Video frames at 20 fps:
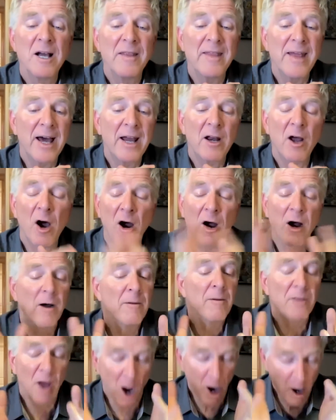that
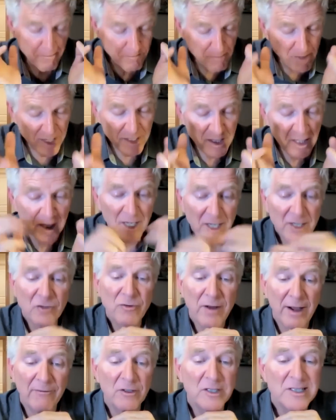are our Monday night
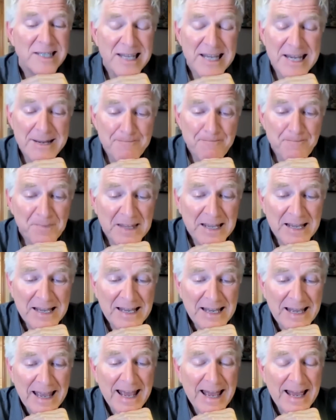travel team,
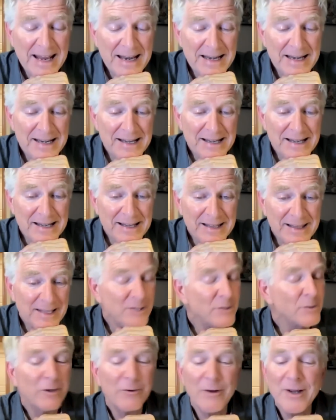and uh,
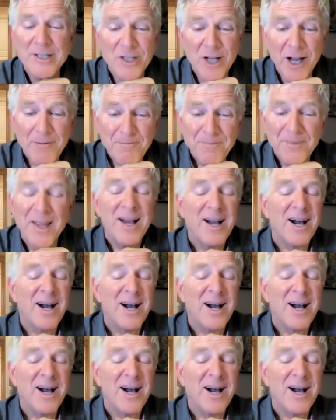they do a great job.